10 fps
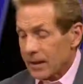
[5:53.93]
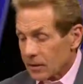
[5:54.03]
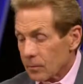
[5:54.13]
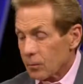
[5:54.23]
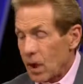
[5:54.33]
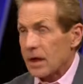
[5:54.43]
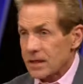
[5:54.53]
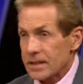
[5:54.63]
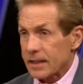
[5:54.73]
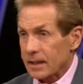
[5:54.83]
LeBron
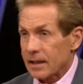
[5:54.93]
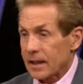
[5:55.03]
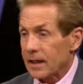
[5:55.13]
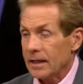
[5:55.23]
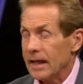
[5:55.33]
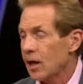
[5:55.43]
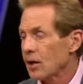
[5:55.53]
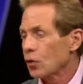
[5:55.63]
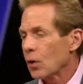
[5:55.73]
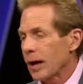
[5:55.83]
is saying that. And now I
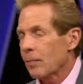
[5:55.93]
don't know how